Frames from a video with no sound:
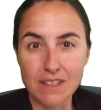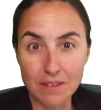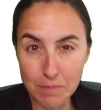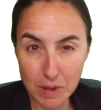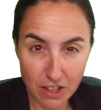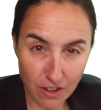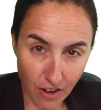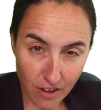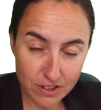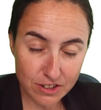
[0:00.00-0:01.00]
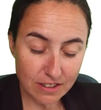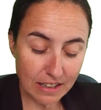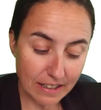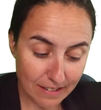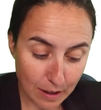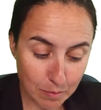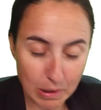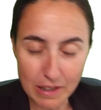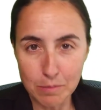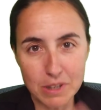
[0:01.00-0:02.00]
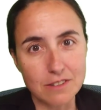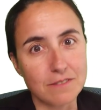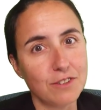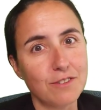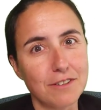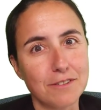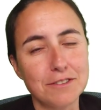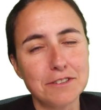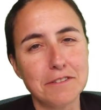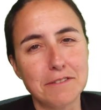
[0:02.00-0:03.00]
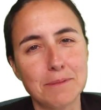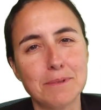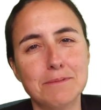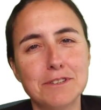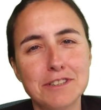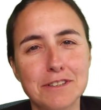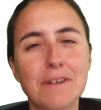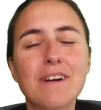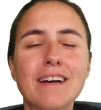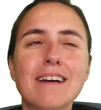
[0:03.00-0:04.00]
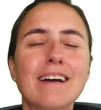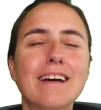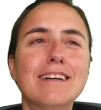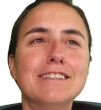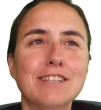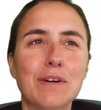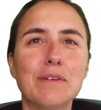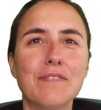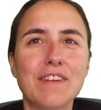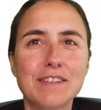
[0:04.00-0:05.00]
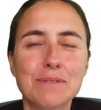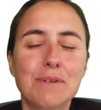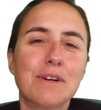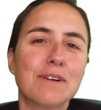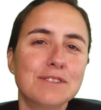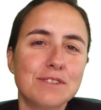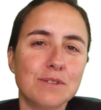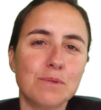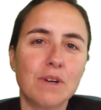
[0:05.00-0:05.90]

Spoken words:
and because you click that play button, you are going to develop them too. So this is what we're going to do.